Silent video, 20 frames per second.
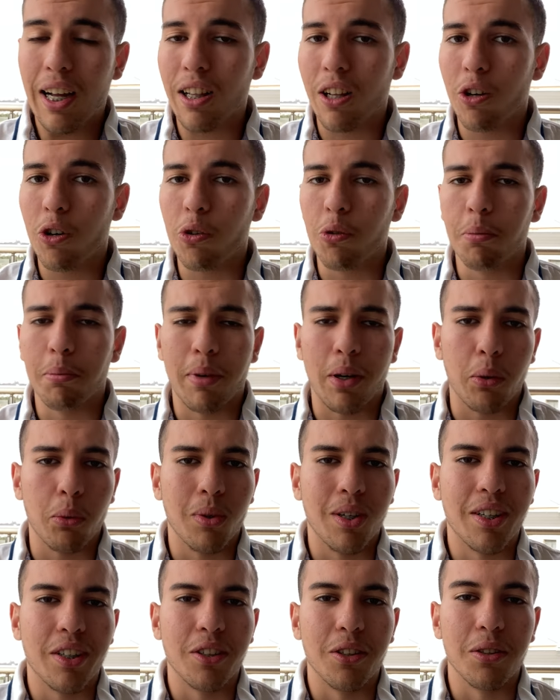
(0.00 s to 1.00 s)
Hello, my
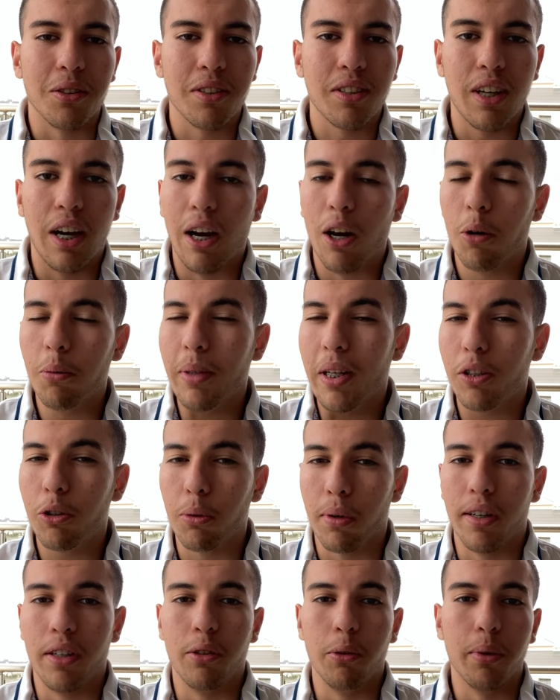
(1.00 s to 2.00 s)
warriors. I hope that
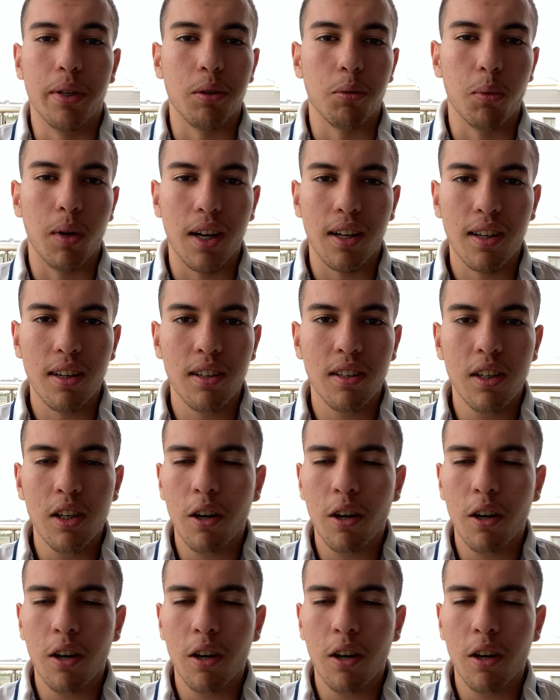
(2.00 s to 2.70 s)
you are doing well.